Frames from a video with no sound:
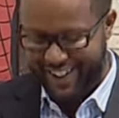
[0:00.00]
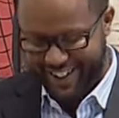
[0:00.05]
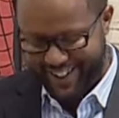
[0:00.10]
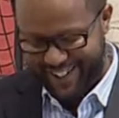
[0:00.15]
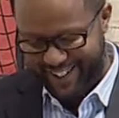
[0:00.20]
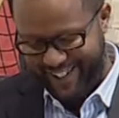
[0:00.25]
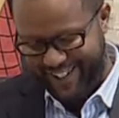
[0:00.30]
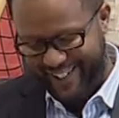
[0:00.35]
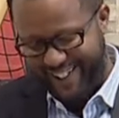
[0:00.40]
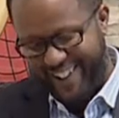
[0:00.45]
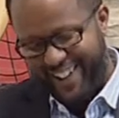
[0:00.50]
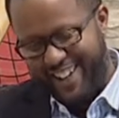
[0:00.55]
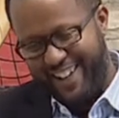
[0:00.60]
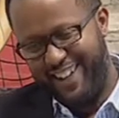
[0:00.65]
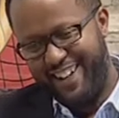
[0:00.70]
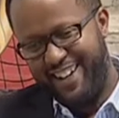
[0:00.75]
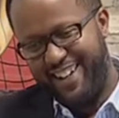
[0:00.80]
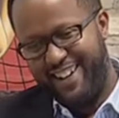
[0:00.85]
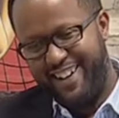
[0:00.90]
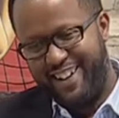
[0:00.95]
Sure.
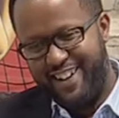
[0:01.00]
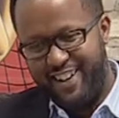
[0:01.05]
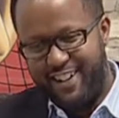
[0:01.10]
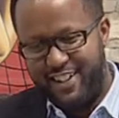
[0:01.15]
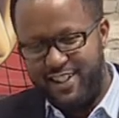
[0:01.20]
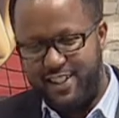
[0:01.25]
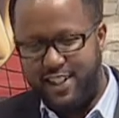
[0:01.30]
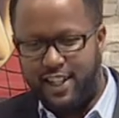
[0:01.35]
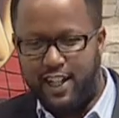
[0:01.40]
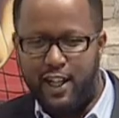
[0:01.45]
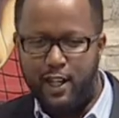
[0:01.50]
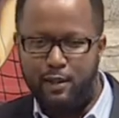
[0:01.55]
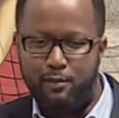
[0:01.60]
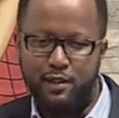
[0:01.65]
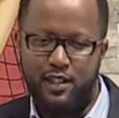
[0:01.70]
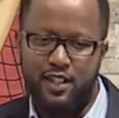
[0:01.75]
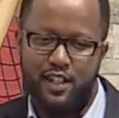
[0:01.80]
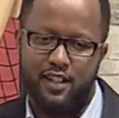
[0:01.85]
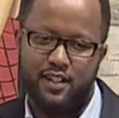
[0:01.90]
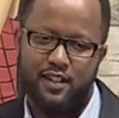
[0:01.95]
Okay. Sync
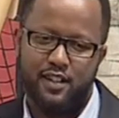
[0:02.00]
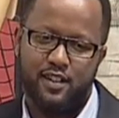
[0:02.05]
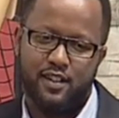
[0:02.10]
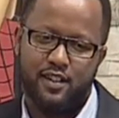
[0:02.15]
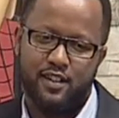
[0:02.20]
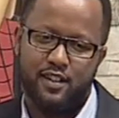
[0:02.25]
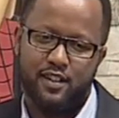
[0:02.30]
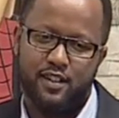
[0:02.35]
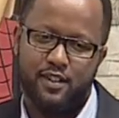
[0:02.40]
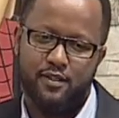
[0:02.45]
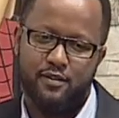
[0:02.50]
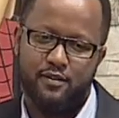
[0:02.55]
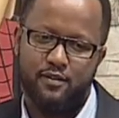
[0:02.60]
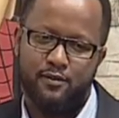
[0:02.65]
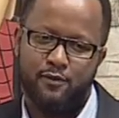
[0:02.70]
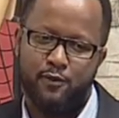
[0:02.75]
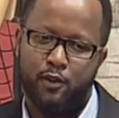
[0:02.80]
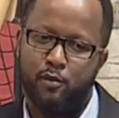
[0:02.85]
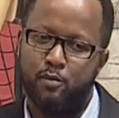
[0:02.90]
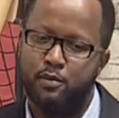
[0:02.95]
Limited uh,
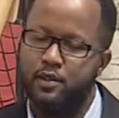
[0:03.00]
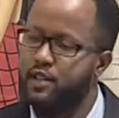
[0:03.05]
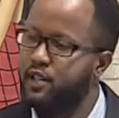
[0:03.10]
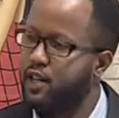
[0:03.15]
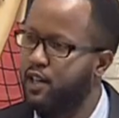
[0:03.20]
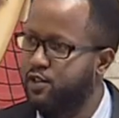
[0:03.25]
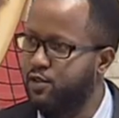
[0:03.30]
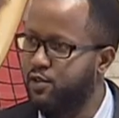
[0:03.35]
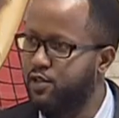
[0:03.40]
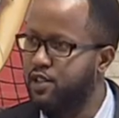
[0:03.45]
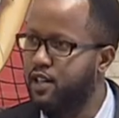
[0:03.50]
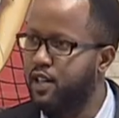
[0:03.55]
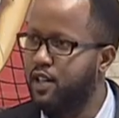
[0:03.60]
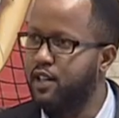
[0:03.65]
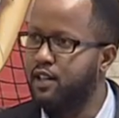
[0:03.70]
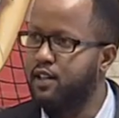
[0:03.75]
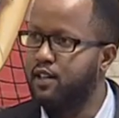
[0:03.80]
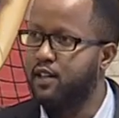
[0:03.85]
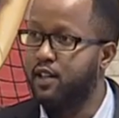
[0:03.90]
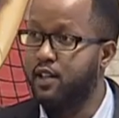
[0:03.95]
formed, as you
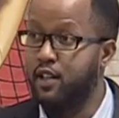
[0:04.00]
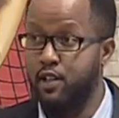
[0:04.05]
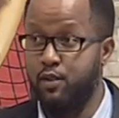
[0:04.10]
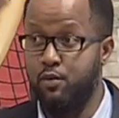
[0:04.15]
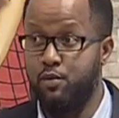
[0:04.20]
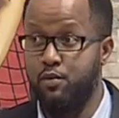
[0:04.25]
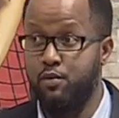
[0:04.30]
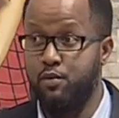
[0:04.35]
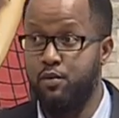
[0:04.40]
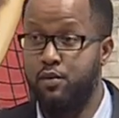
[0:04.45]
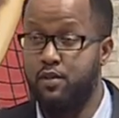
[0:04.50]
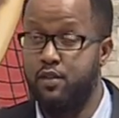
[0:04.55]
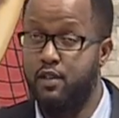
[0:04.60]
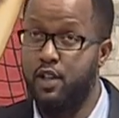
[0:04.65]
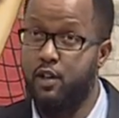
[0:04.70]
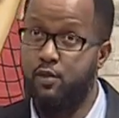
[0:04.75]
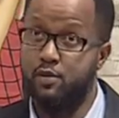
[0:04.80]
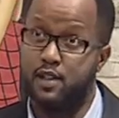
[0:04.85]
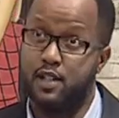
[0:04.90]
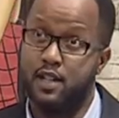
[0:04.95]
said, in the year
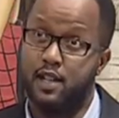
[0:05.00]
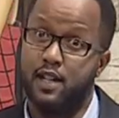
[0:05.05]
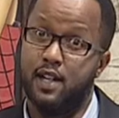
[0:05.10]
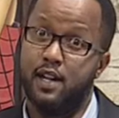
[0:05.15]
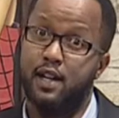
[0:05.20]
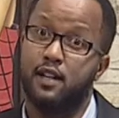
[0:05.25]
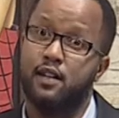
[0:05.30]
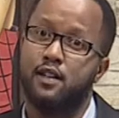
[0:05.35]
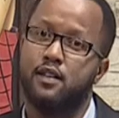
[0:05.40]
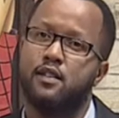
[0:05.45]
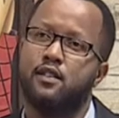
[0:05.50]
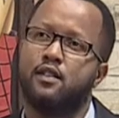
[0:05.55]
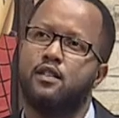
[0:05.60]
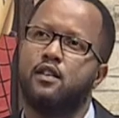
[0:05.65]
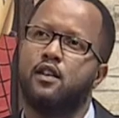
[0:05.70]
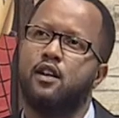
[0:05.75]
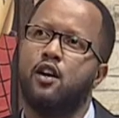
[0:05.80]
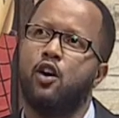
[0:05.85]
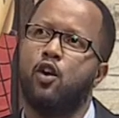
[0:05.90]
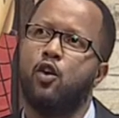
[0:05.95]
2009,
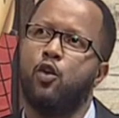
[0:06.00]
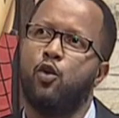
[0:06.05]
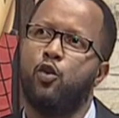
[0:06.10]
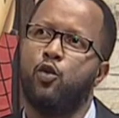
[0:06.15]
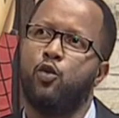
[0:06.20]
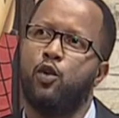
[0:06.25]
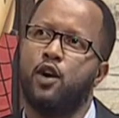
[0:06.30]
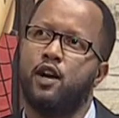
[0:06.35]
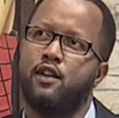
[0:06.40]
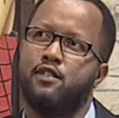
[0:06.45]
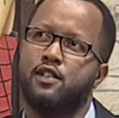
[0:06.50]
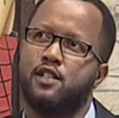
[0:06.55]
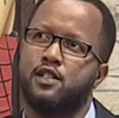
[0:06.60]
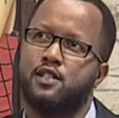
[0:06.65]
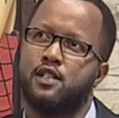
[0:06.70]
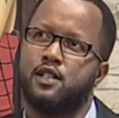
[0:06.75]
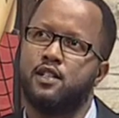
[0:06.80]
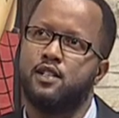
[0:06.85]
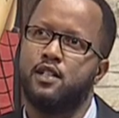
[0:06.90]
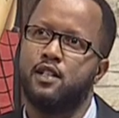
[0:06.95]
although having
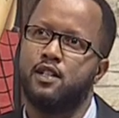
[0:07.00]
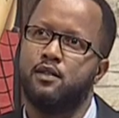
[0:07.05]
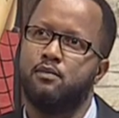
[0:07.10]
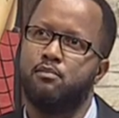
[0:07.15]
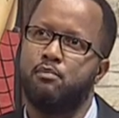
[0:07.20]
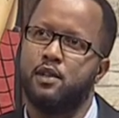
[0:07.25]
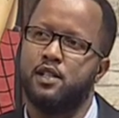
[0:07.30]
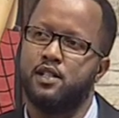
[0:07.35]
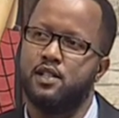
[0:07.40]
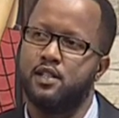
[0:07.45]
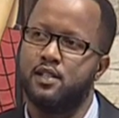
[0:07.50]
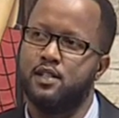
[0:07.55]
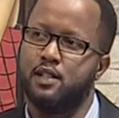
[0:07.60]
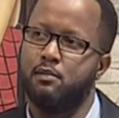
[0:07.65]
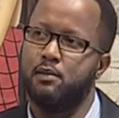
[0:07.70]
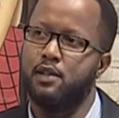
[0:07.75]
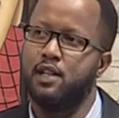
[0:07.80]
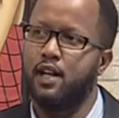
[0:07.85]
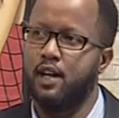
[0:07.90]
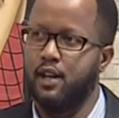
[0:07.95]
started business a
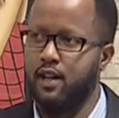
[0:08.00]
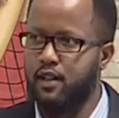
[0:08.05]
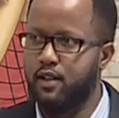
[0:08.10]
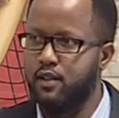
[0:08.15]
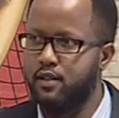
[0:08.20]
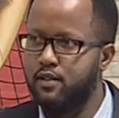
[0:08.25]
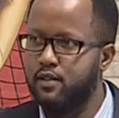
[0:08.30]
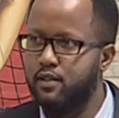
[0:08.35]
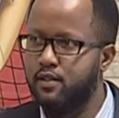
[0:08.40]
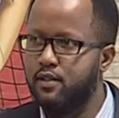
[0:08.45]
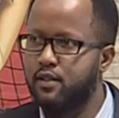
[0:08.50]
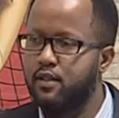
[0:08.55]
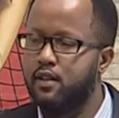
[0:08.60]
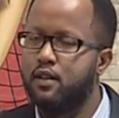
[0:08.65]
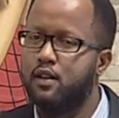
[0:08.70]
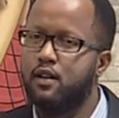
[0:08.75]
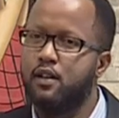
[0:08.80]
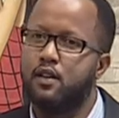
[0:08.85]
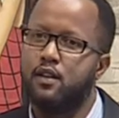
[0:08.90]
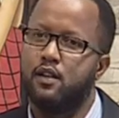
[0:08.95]
bit earlier. Mm -hmm.
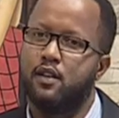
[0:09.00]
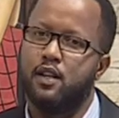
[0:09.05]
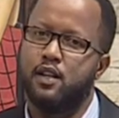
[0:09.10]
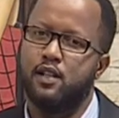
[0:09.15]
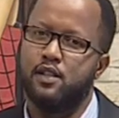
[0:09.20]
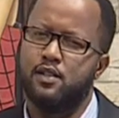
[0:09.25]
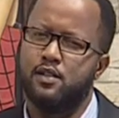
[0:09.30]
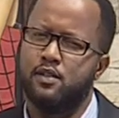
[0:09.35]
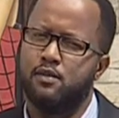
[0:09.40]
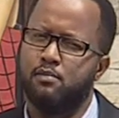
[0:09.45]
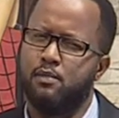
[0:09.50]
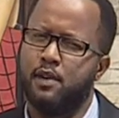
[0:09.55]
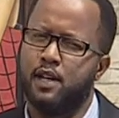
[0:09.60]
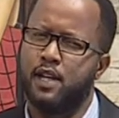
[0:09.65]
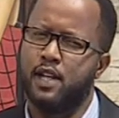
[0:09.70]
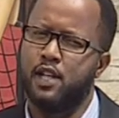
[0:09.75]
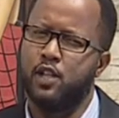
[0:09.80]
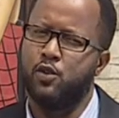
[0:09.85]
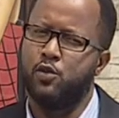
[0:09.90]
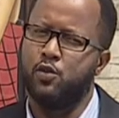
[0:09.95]
That is
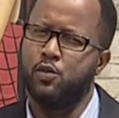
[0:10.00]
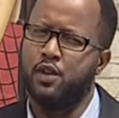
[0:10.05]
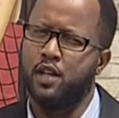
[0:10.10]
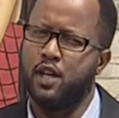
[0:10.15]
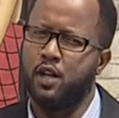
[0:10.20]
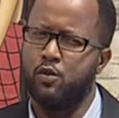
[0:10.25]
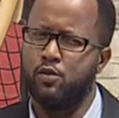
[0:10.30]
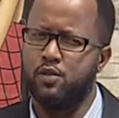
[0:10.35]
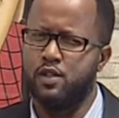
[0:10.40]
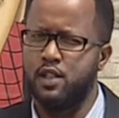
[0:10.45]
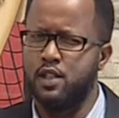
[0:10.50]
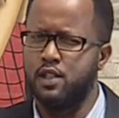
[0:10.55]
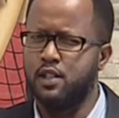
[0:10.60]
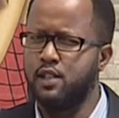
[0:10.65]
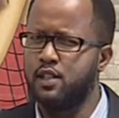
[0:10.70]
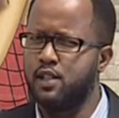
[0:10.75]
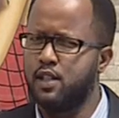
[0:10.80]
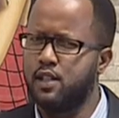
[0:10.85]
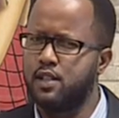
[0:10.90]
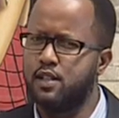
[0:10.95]
back in
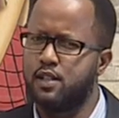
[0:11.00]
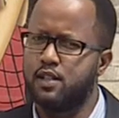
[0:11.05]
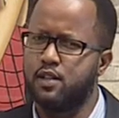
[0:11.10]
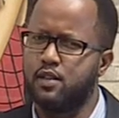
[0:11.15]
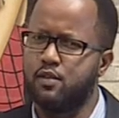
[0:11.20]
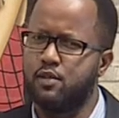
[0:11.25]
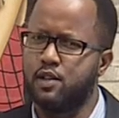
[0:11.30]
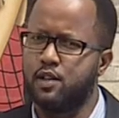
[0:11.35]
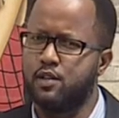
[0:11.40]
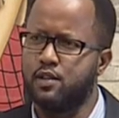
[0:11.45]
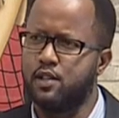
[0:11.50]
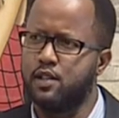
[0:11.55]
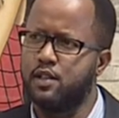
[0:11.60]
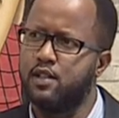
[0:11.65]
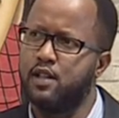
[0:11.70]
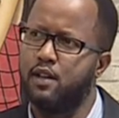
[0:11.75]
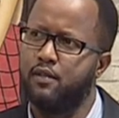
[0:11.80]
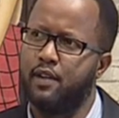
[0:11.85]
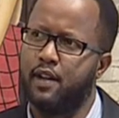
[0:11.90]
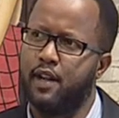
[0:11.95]
2006,
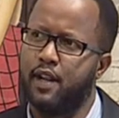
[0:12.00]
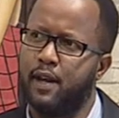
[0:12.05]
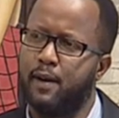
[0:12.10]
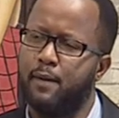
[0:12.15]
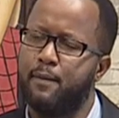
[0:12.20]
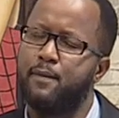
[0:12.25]
2007 there.